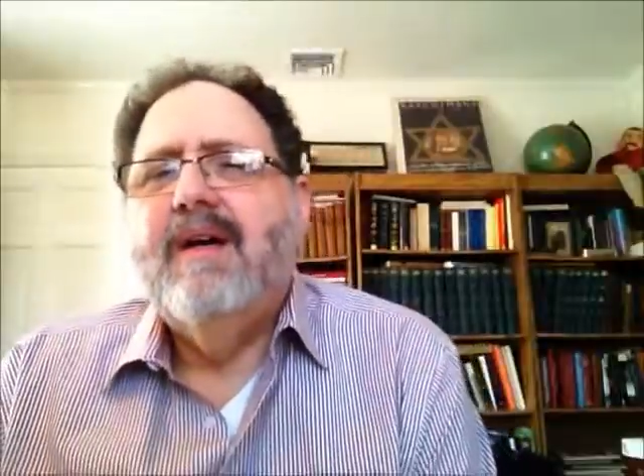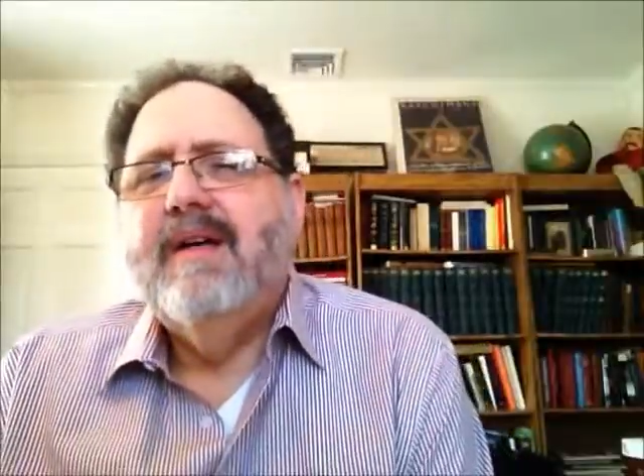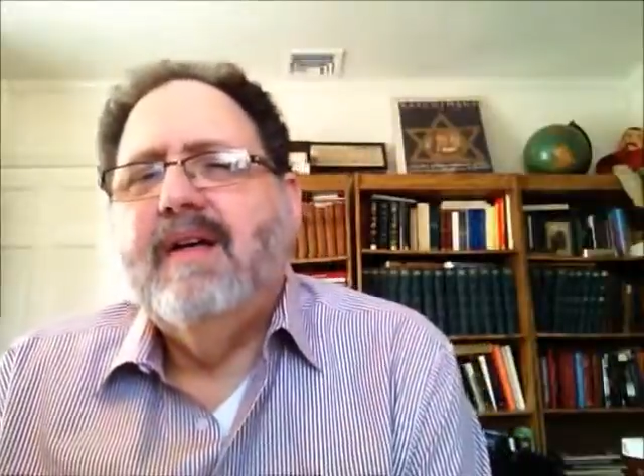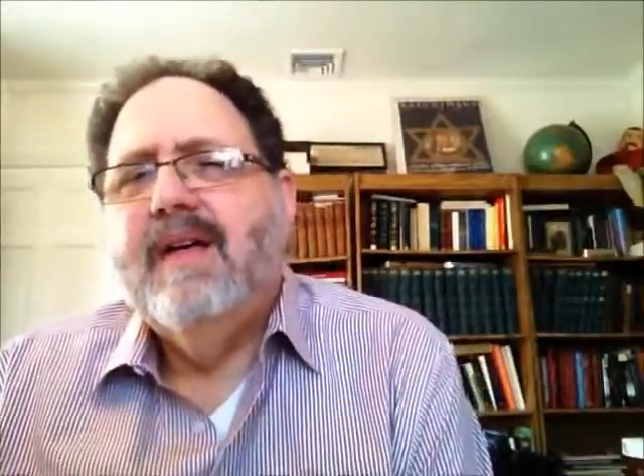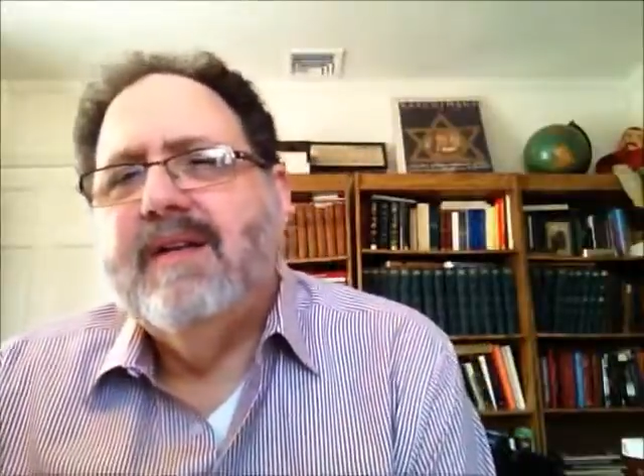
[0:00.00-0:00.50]

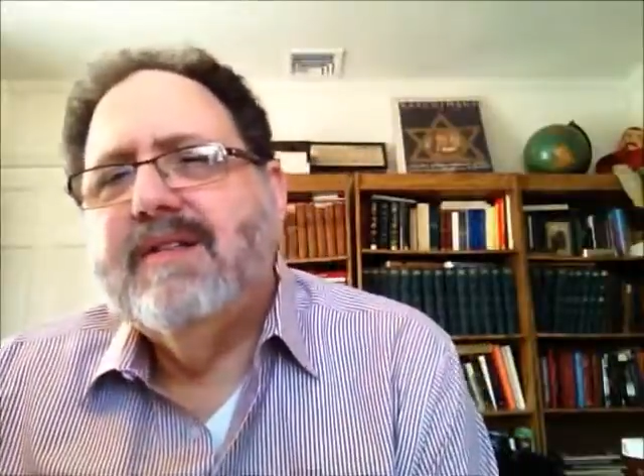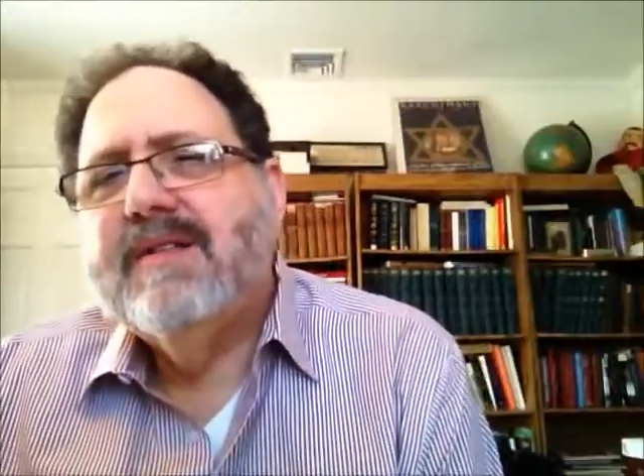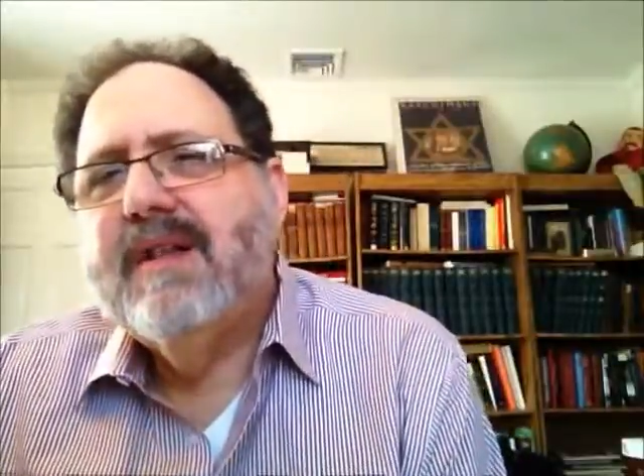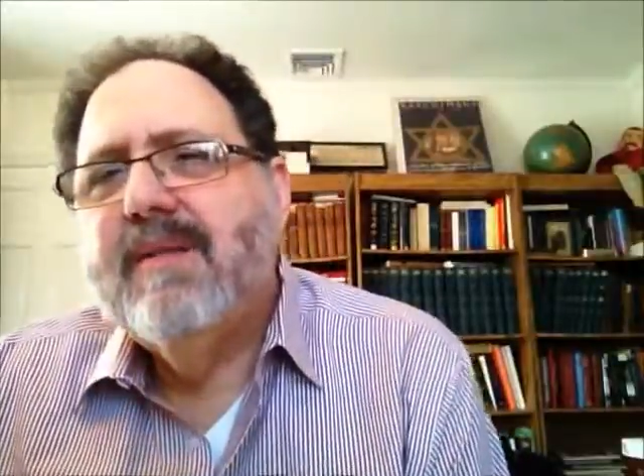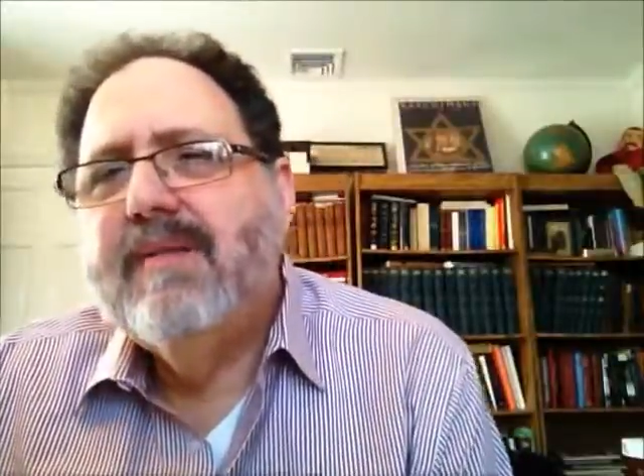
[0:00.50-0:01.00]
He has
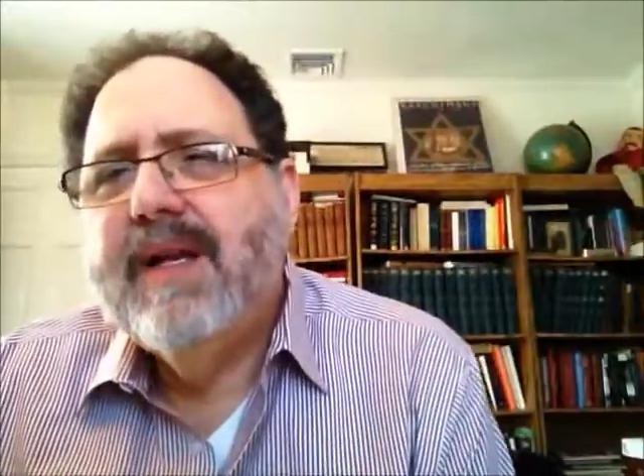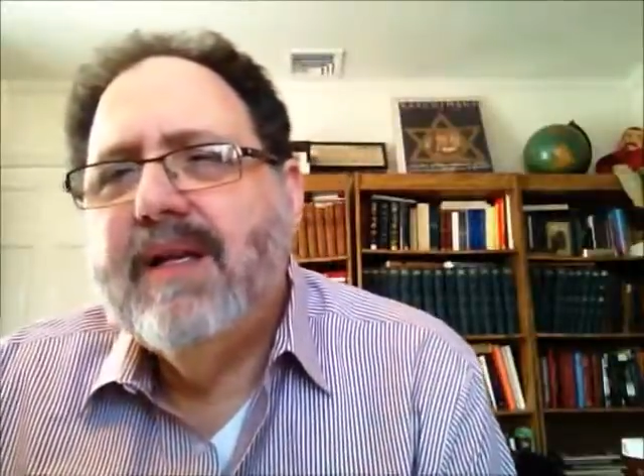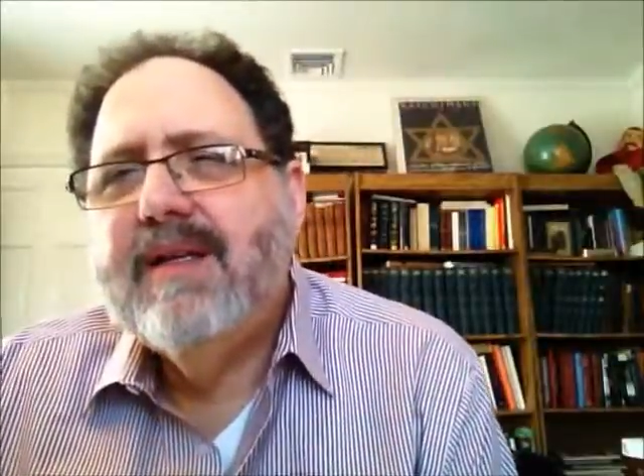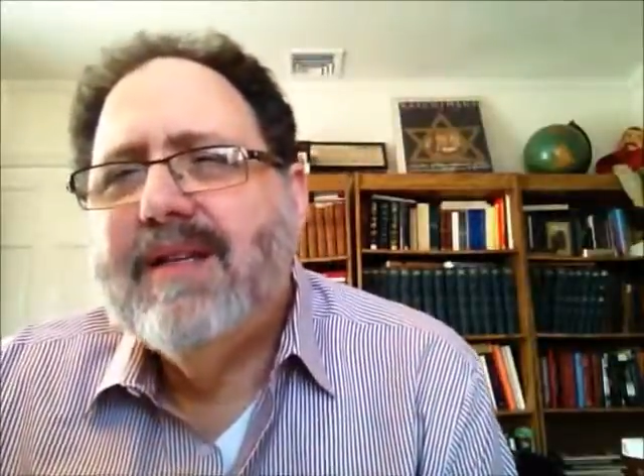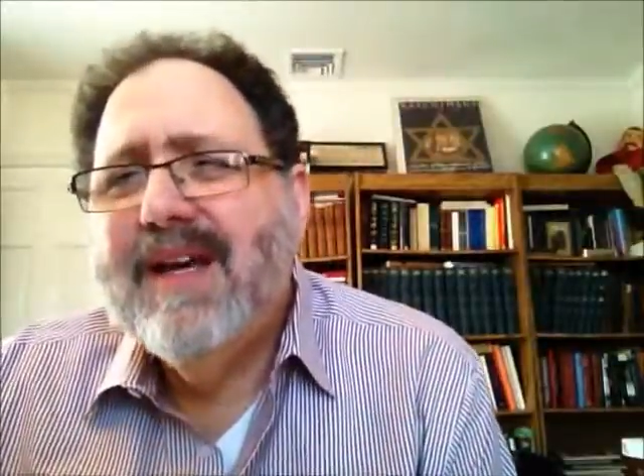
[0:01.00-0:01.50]

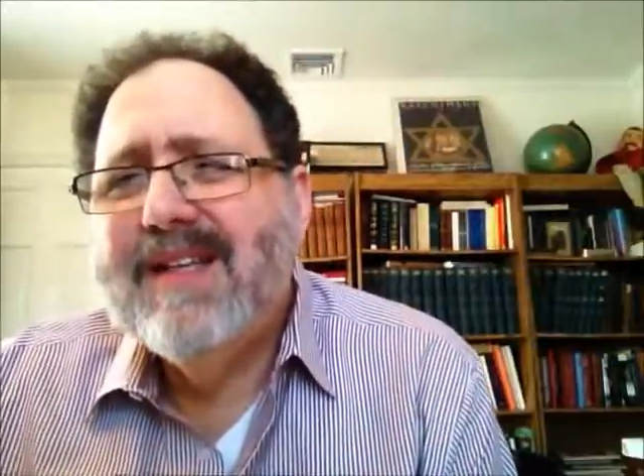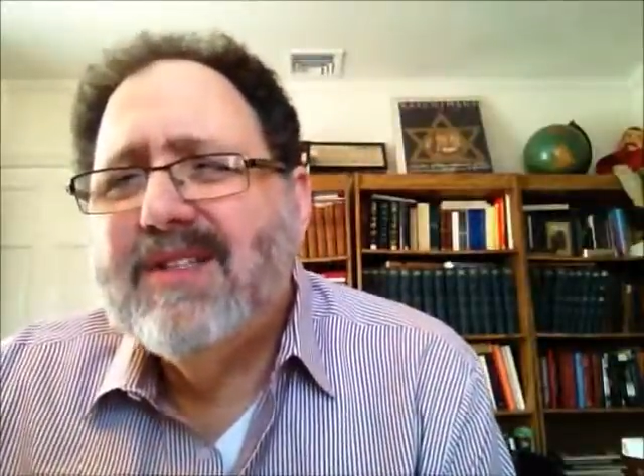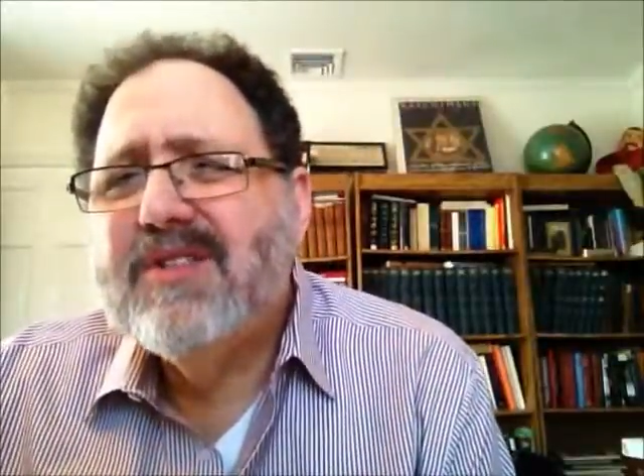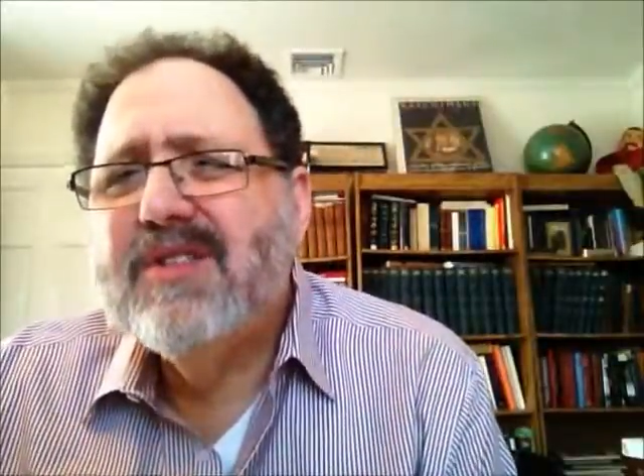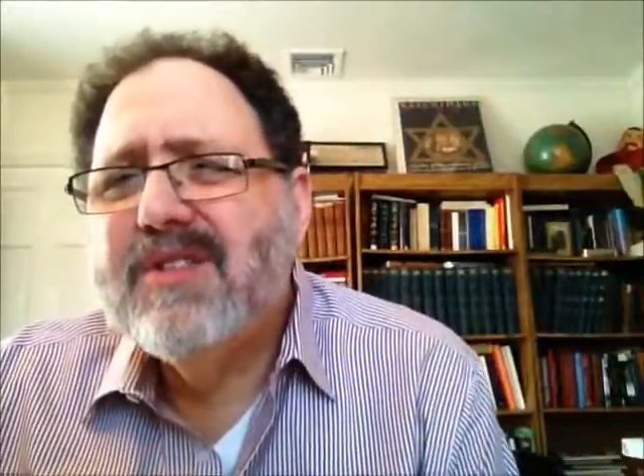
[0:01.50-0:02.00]
many
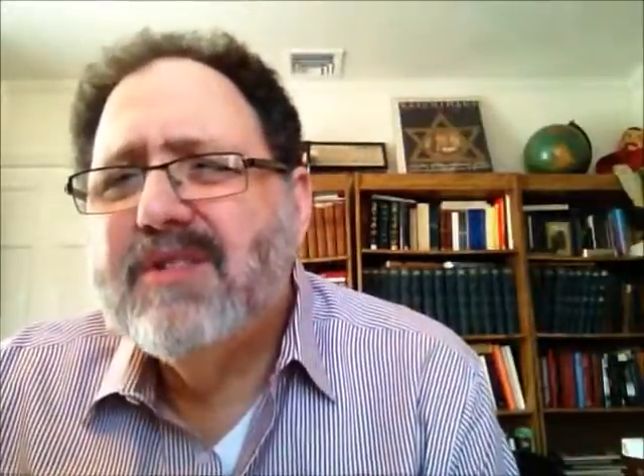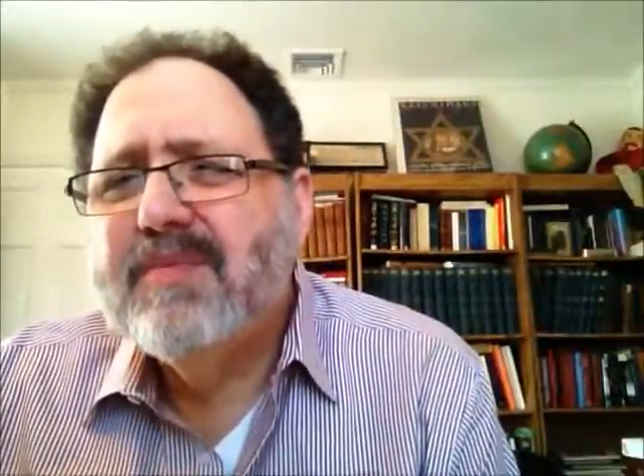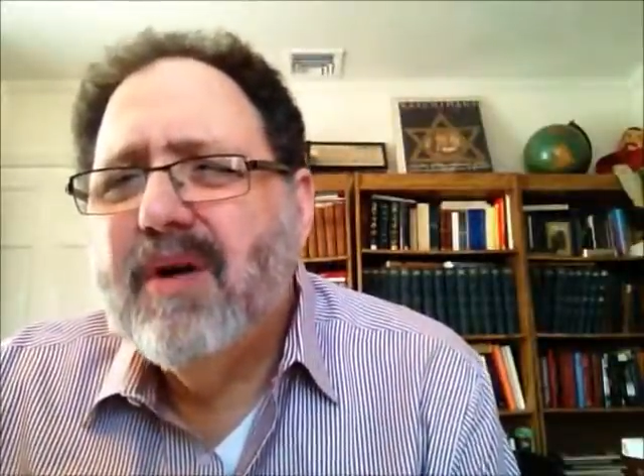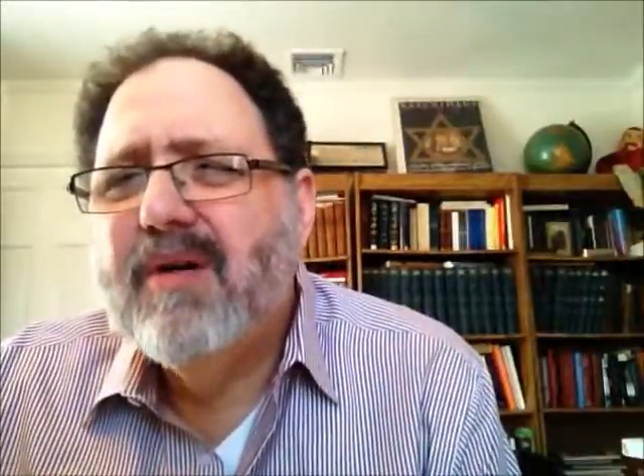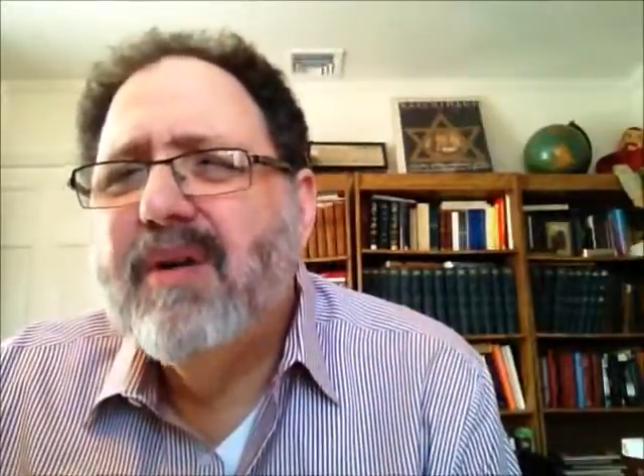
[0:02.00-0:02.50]
tenets to his
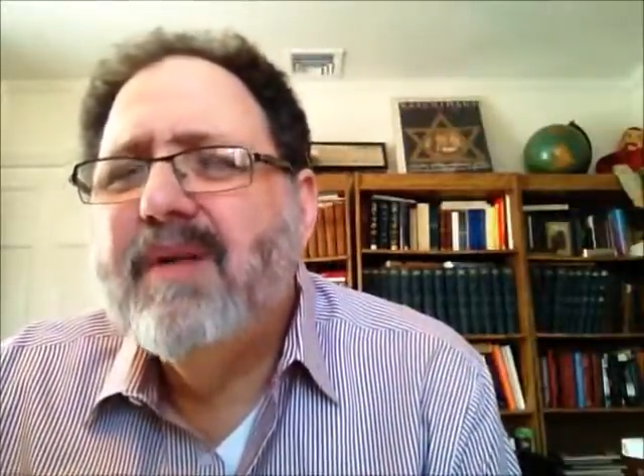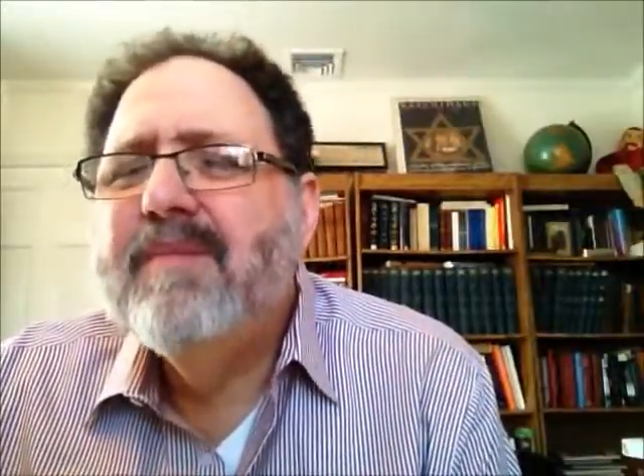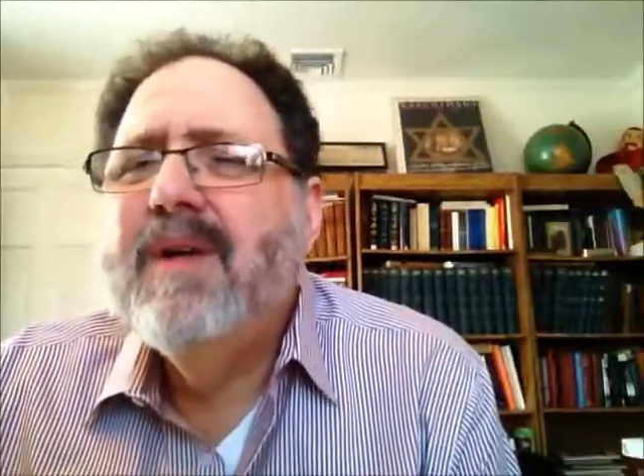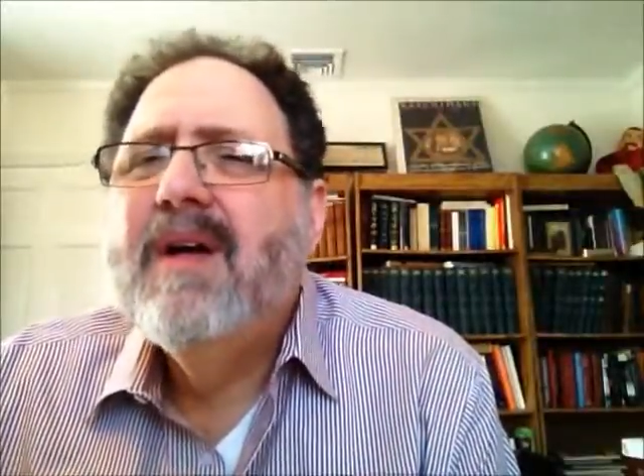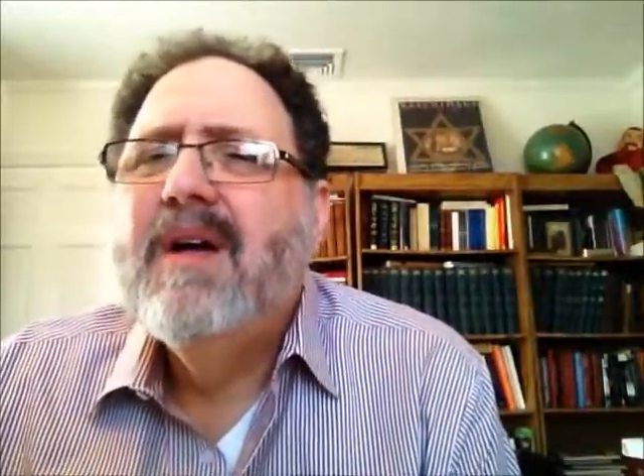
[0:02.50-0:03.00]
program.